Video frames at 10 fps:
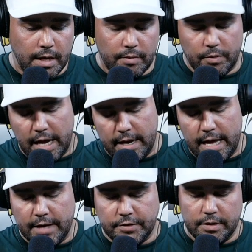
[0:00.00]
we kind of
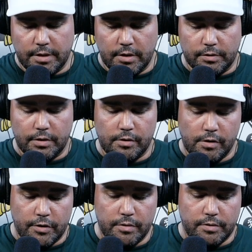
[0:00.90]
asked you,
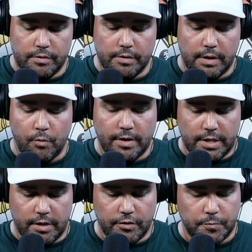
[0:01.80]
do you watch
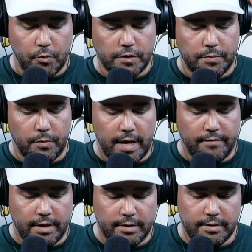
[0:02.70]
any other sports? But we have
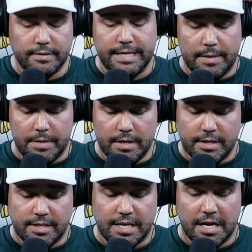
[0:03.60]
Damien the
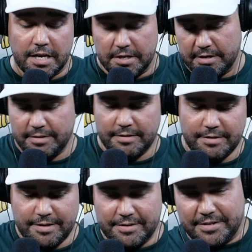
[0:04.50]
Stud
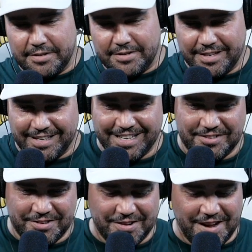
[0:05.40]
is his
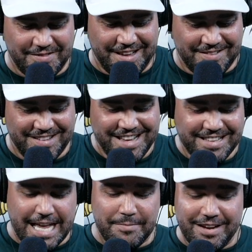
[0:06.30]
Instagram name.
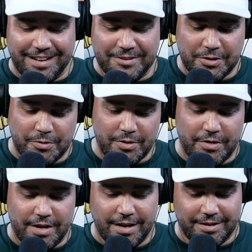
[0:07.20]
Damien
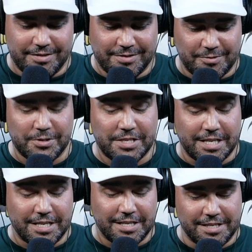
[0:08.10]

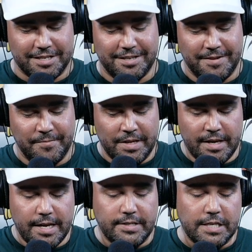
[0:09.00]
_the_stud.
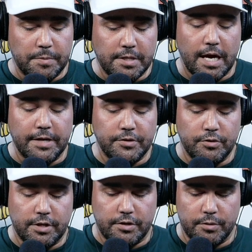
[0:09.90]
He says, besides
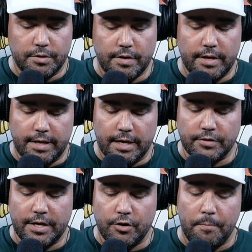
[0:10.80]
jiu-jitsu, is there anything else
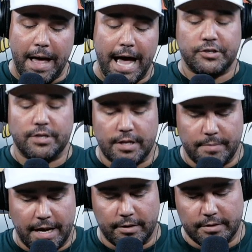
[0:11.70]
that you're passionate
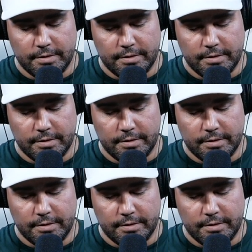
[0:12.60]
about?